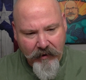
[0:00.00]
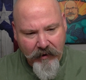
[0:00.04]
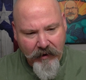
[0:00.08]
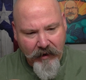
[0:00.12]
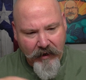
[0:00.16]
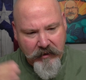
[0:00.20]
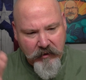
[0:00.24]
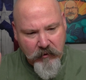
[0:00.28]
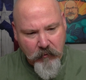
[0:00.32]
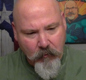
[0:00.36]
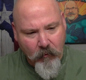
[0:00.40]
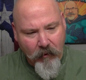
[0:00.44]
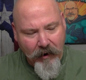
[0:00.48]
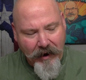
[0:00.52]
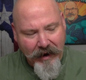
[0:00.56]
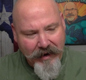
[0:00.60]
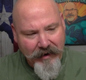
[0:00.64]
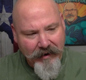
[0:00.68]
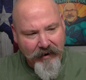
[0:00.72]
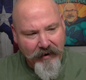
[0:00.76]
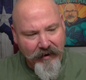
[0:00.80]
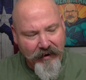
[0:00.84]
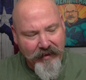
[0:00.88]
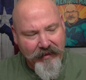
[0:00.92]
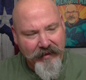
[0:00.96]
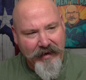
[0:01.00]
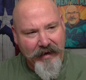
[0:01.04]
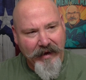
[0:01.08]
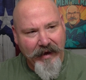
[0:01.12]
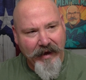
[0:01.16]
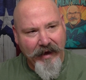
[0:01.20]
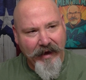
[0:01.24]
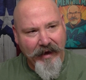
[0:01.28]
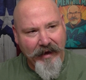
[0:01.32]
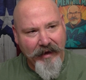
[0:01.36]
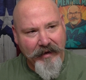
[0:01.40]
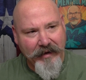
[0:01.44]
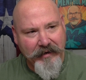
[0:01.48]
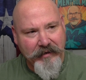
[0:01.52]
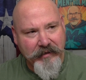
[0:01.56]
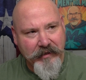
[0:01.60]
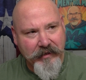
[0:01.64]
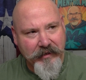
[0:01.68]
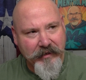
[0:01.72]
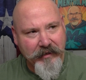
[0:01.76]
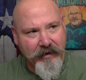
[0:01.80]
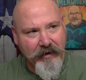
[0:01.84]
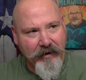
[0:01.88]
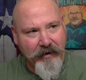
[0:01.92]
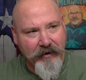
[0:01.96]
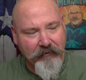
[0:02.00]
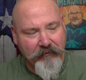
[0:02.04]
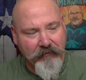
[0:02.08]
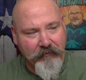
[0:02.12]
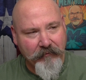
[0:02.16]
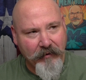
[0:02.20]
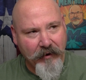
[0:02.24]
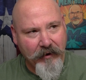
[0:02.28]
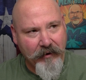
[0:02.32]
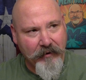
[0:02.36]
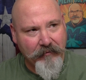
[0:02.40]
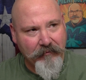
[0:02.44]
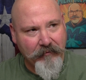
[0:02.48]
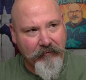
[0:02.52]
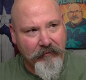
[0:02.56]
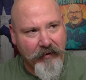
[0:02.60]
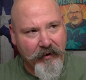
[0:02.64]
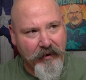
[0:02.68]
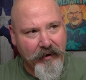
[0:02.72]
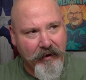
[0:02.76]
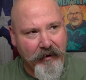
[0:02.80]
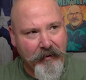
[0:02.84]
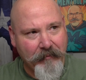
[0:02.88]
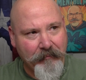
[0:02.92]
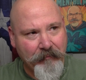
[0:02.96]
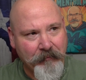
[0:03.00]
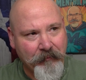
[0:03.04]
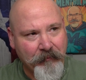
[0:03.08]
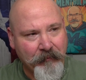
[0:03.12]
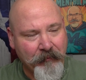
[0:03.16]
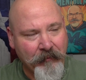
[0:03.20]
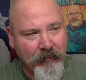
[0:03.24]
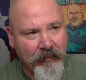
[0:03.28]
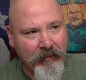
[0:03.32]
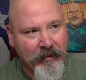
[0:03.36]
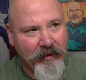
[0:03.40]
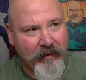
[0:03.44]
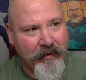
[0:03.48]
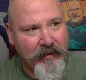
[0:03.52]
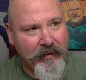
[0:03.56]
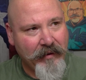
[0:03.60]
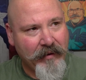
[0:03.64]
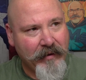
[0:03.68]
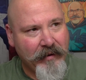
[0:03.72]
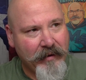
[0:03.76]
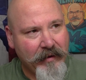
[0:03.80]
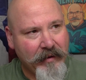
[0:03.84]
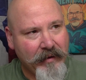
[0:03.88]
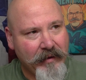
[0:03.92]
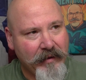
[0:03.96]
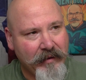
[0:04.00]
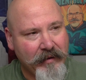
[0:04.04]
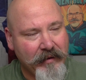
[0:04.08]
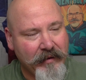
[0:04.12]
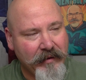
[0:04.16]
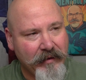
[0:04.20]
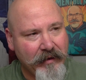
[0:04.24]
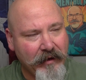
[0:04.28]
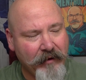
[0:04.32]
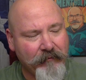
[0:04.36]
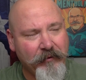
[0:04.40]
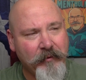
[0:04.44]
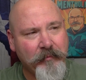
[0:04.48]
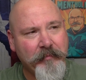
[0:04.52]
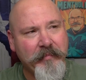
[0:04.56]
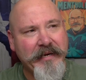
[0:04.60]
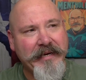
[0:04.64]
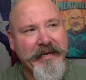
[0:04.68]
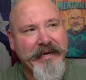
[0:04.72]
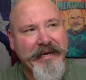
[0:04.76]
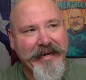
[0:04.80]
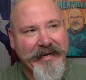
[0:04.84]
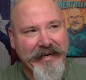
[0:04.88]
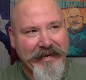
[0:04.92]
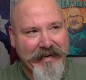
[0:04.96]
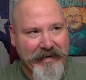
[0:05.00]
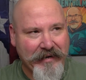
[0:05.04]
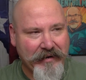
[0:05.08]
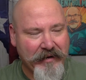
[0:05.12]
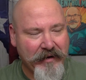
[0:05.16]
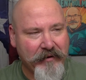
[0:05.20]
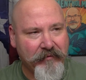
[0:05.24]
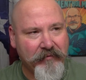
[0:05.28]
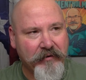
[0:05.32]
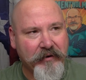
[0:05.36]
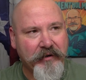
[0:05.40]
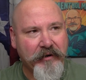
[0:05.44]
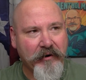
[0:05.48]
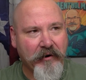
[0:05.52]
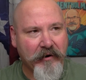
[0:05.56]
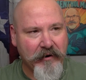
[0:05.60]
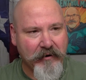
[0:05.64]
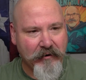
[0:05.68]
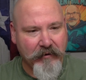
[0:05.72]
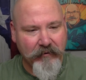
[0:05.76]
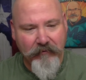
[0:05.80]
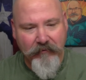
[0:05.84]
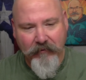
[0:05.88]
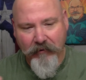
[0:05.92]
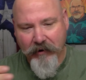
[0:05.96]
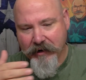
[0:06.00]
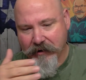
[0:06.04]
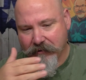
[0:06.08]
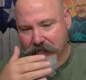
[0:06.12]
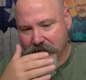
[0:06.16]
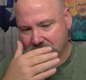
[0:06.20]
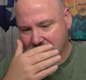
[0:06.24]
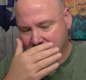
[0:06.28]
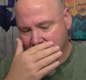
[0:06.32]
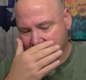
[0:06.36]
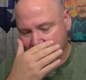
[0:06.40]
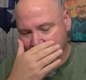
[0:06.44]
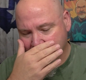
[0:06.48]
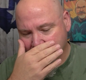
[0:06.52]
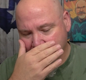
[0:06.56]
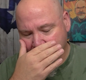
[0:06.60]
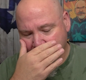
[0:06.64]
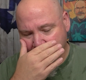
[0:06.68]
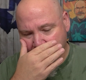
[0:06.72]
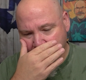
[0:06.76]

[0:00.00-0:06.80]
It's right on the edge of the beginning of a darker fragrance,